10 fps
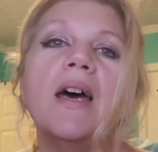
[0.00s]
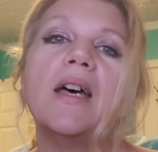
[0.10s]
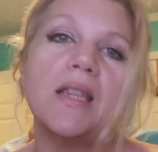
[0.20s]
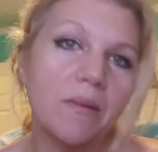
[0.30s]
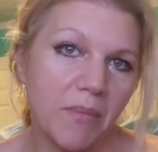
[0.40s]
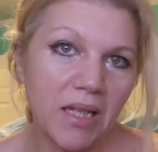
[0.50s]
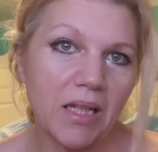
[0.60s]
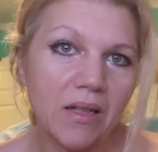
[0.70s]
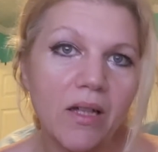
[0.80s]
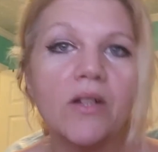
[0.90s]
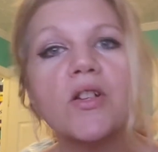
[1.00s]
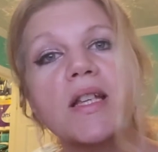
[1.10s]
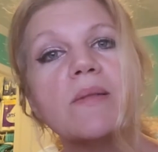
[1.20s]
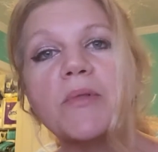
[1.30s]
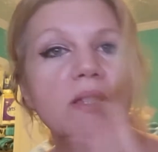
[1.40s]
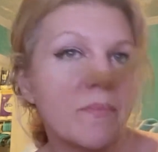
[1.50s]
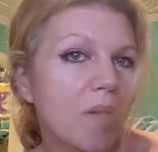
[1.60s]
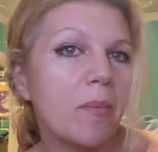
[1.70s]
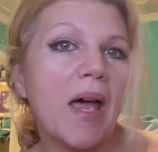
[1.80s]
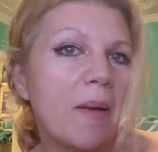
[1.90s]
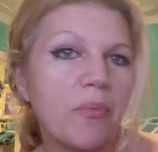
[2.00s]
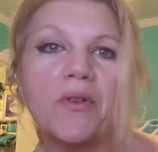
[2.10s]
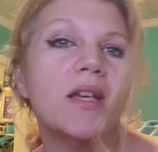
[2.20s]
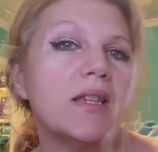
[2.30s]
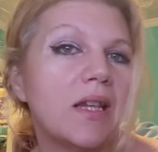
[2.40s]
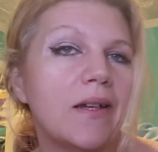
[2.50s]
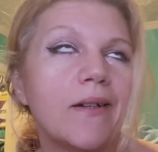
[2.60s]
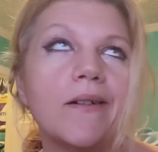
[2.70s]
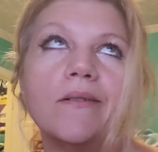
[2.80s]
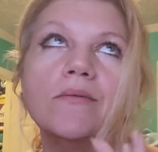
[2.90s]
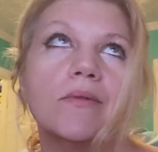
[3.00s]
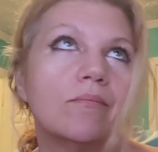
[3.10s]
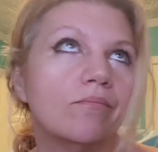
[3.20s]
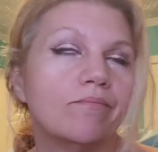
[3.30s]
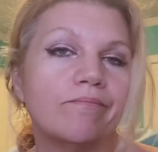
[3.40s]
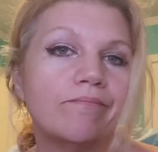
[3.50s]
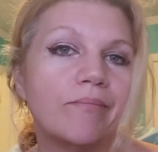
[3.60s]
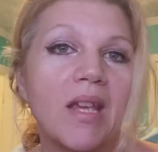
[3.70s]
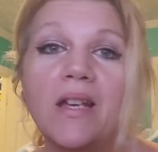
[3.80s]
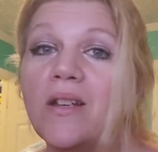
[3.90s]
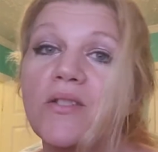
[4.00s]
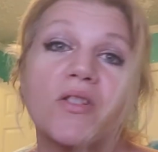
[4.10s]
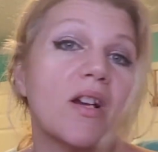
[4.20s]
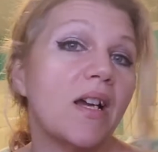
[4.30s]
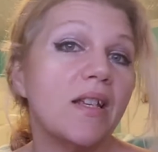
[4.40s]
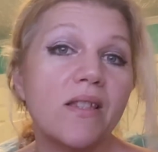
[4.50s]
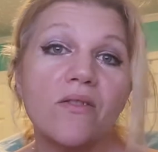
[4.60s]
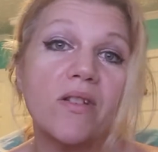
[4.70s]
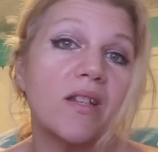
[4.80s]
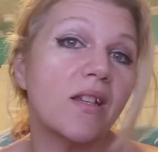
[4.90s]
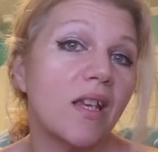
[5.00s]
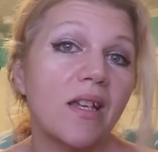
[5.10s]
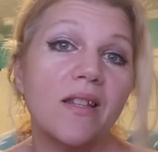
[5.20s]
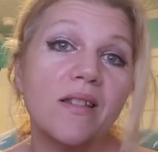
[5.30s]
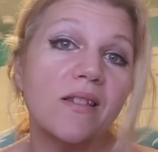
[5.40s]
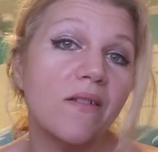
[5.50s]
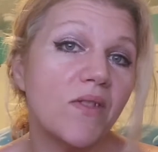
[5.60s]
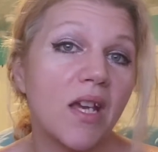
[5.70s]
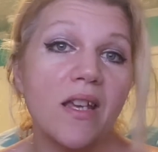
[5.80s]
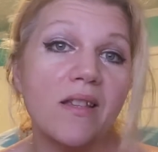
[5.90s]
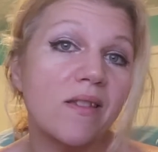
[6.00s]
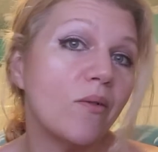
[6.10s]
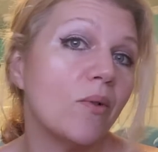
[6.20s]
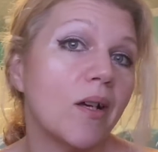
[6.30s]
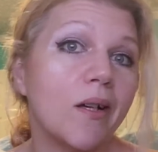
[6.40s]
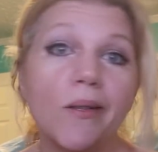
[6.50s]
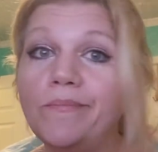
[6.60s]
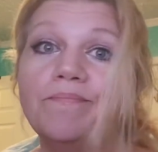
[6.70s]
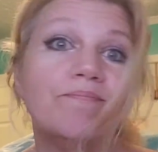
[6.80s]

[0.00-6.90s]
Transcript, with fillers: And then me tries to put some bell pepper in there, tries to drink a can of diet soda,